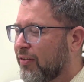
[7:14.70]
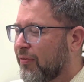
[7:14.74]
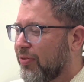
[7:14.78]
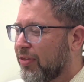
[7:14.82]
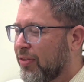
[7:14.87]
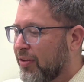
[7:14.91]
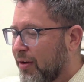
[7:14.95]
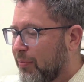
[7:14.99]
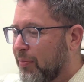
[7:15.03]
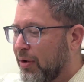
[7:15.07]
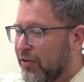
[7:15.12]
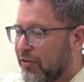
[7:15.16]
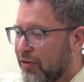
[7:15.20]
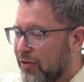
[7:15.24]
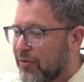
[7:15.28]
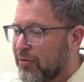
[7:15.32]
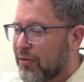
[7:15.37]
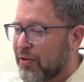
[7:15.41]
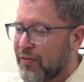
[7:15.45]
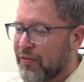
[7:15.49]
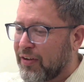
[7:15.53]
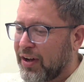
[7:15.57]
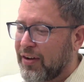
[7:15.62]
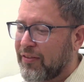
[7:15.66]
I made sure it's
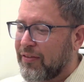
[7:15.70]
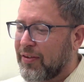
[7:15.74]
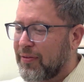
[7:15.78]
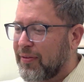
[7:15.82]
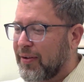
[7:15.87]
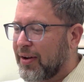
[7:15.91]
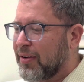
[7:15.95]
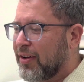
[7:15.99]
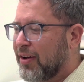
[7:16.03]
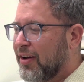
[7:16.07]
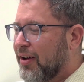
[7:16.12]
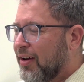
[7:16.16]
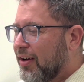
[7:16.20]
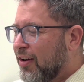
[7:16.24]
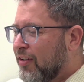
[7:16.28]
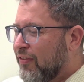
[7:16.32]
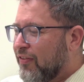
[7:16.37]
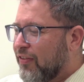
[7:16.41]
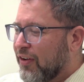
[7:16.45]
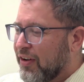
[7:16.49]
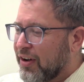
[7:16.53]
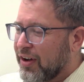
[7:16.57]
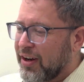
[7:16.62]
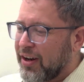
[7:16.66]
with a vav. I'm like
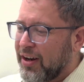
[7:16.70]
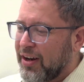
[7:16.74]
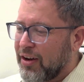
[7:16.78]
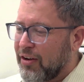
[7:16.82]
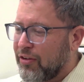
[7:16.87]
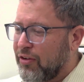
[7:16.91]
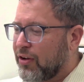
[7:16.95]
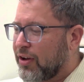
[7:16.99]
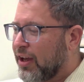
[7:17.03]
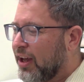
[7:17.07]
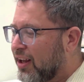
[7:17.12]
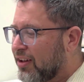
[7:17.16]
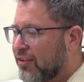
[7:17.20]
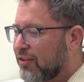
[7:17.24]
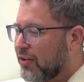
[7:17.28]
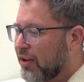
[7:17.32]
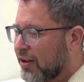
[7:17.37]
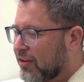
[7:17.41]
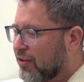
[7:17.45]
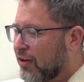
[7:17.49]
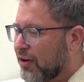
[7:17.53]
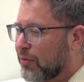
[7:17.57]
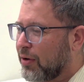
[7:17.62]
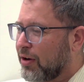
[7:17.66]
filling it in. He goes, "You can't do that.
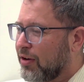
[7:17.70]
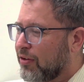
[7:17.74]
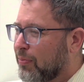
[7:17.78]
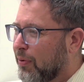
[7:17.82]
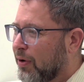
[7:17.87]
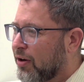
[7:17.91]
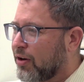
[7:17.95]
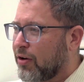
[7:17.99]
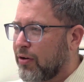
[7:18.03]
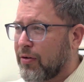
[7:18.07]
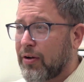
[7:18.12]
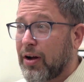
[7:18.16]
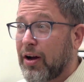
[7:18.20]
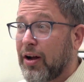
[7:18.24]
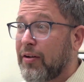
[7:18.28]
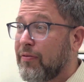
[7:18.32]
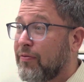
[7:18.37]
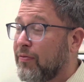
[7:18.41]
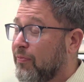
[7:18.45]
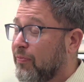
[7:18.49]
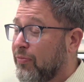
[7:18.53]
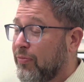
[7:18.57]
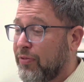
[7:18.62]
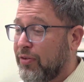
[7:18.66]
That's not the way you spell it." I go, "I
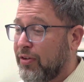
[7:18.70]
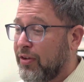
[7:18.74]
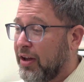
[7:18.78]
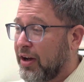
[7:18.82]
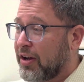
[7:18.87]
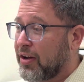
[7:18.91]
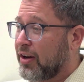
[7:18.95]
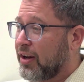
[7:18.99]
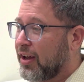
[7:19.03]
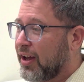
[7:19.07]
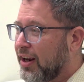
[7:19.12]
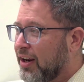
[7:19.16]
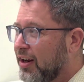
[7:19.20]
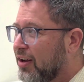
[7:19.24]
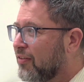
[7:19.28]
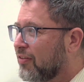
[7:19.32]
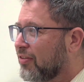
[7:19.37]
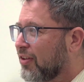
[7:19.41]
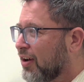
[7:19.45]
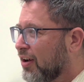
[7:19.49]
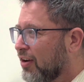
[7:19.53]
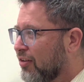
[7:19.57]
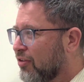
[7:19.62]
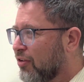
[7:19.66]
look at
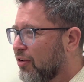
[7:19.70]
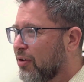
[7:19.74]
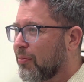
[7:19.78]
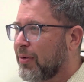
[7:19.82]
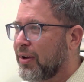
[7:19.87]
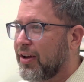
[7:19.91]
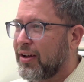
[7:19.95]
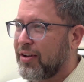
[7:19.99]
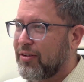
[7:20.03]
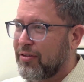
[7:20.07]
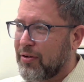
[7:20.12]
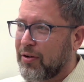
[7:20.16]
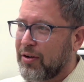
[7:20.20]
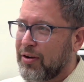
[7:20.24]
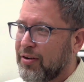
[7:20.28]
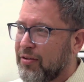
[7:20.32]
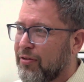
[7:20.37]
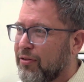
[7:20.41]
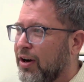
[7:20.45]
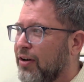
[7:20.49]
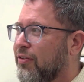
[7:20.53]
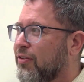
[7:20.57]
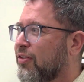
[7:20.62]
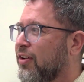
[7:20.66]
anything. I showed him my 8-year-old
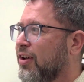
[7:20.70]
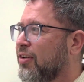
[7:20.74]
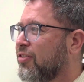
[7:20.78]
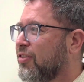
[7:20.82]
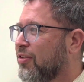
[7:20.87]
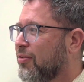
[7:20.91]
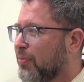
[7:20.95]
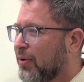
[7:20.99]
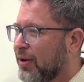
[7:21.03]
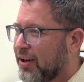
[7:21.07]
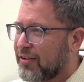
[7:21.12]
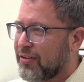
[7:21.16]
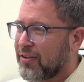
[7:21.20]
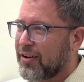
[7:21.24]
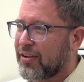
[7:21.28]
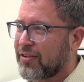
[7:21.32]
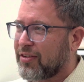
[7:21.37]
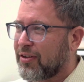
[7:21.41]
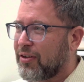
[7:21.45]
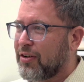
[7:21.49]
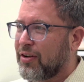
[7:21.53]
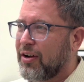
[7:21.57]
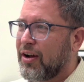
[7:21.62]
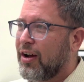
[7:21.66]
driver's license might do. That's
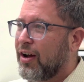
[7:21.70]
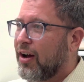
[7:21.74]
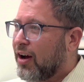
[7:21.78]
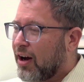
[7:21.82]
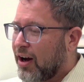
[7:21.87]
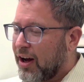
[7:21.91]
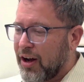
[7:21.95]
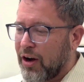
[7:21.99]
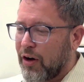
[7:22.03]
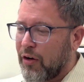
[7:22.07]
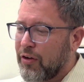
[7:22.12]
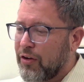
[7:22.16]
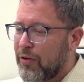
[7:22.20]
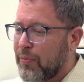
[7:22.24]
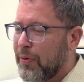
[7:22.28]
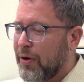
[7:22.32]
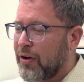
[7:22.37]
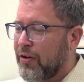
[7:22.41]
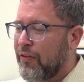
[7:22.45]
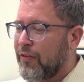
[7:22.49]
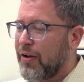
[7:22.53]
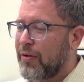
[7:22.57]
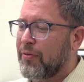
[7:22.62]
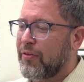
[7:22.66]
it. I always
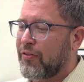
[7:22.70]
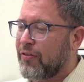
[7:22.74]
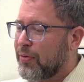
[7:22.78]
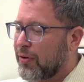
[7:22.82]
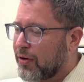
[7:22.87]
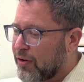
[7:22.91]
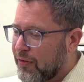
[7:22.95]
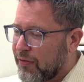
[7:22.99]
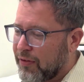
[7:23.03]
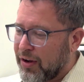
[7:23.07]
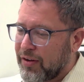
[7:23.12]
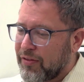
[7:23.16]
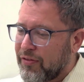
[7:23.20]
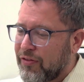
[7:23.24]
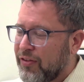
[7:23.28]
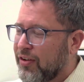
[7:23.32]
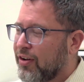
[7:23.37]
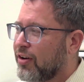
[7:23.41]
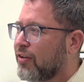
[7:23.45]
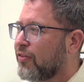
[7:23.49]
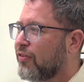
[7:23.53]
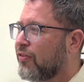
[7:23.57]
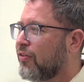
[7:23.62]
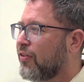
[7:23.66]
spell. I've been spelling with a
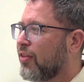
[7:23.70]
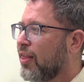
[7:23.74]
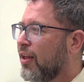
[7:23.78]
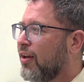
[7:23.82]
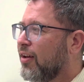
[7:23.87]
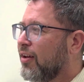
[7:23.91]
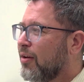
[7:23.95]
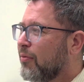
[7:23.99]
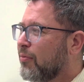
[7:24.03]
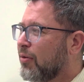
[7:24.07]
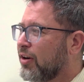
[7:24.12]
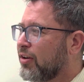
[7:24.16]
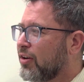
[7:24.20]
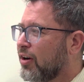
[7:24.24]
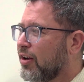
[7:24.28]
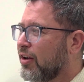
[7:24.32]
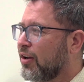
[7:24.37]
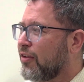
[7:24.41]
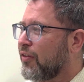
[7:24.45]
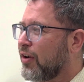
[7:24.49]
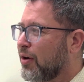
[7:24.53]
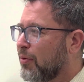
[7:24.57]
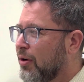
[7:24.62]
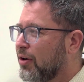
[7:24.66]
vav. My entire
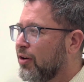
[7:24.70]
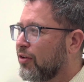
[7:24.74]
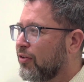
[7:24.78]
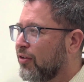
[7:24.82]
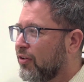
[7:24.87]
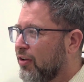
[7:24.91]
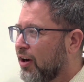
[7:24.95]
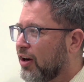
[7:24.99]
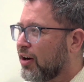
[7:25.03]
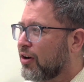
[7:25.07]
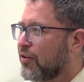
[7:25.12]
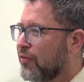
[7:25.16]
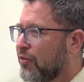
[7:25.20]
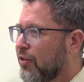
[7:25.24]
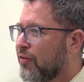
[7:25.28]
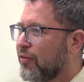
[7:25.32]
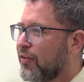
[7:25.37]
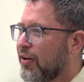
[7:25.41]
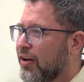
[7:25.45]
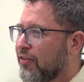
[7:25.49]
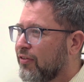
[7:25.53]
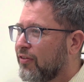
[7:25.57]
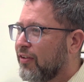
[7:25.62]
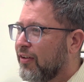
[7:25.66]
life. Everybody knows it's Yaakov with a
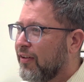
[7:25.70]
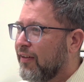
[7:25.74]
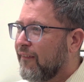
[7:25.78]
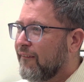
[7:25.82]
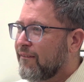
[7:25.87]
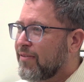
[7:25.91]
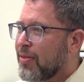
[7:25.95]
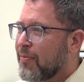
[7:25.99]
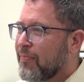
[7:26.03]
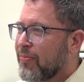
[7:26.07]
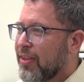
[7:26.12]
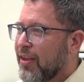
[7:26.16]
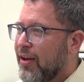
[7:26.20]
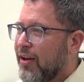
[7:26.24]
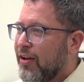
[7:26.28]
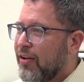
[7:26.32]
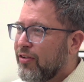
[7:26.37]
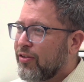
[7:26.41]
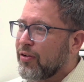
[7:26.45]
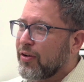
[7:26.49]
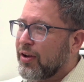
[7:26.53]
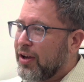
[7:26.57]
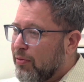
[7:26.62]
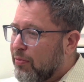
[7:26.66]
vav."
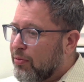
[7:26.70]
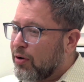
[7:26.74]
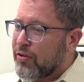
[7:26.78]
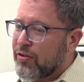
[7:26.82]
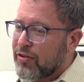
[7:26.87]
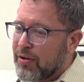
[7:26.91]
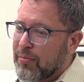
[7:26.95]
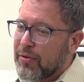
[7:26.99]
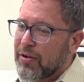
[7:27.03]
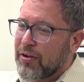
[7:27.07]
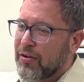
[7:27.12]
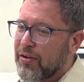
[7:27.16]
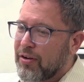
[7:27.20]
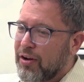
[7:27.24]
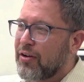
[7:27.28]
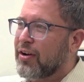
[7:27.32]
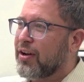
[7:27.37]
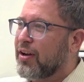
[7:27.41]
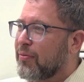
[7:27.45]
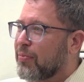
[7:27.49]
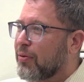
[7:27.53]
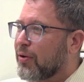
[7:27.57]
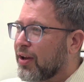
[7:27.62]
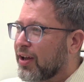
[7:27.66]
So he wrote some little note.
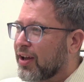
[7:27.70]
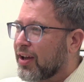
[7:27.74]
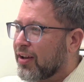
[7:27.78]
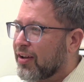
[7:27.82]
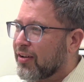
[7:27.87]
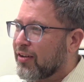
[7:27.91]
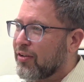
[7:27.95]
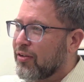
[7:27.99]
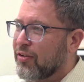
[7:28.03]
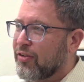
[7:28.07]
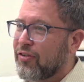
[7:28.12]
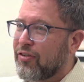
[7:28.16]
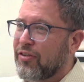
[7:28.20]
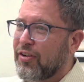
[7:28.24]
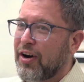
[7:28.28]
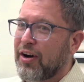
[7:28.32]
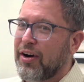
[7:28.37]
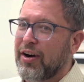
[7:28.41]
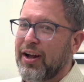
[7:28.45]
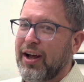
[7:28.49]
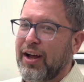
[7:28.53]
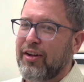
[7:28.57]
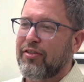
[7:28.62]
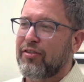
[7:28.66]
He put like a little star
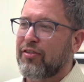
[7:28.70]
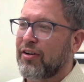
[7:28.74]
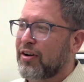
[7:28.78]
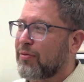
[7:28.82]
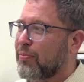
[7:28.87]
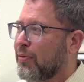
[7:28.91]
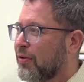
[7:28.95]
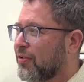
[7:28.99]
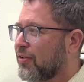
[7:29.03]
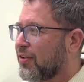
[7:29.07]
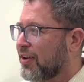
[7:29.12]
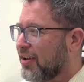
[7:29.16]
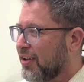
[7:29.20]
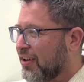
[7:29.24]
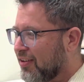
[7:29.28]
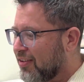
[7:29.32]
and asterisk, but it was like